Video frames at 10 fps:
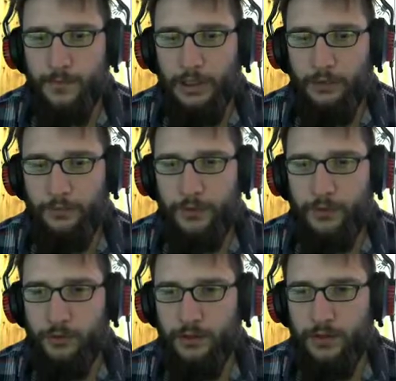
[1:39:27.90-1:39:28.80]
If
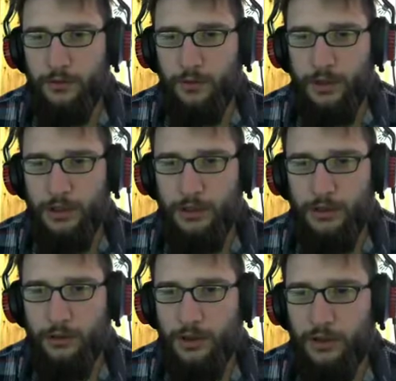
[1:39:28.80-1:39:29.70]
so, then we are
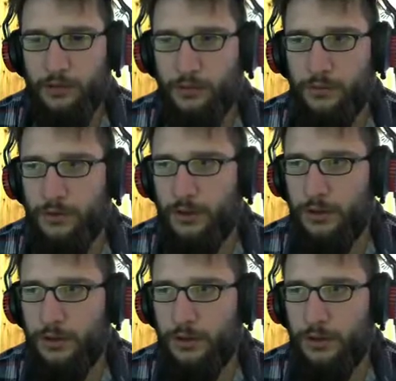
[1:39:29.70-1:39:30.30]
going to...